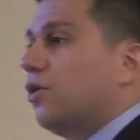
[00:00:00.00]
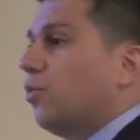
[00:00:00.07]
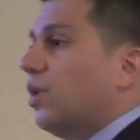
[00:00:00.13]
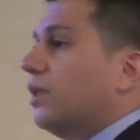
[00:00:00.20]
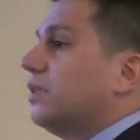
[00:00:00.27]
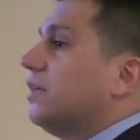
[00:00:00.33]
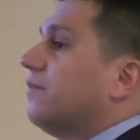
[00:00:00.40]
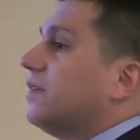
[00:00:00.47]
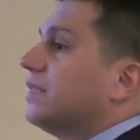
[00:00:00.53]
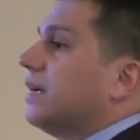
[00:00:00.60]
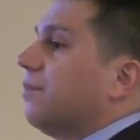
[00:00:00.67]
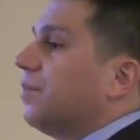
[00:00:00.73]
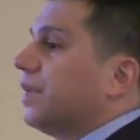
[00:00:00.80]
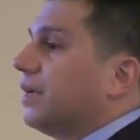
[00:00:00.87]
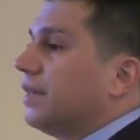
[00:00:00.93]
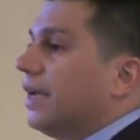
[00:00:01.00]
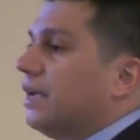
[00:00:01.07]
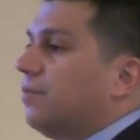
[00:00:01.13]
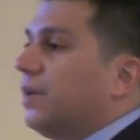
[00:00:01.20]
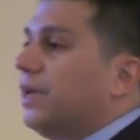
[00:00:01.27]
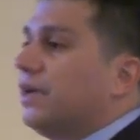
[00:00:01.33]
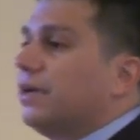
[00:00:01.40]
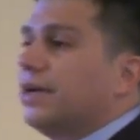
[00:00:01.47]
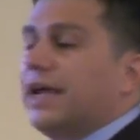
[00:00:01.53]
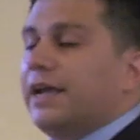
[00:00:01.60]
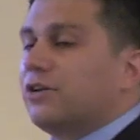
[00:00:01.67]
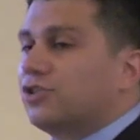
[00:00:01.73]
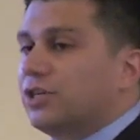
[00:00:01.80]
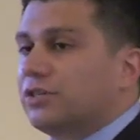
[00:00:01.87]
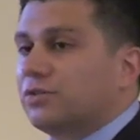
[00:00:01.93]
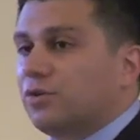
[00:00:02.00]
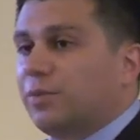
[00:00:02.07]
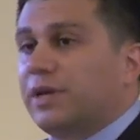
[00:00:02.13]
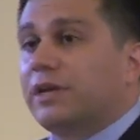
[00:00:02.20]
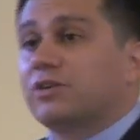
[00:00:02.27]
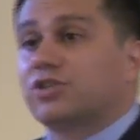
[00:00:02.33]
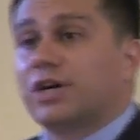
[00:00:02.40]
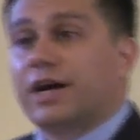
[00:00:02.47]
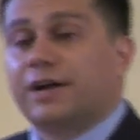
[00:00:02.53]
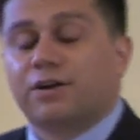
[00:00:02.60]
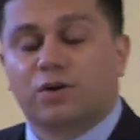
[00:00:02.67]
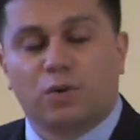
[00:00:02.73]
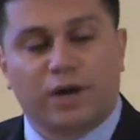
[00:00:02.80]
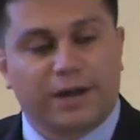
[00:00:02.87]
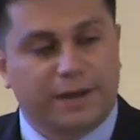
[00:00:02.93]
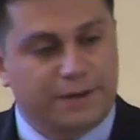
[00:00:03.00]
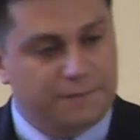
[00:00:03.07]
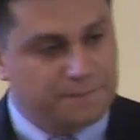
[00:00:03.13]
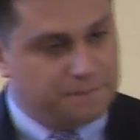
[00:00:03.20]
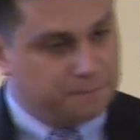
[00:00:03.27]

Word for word: relative to something like being anxious or being shy or quiet.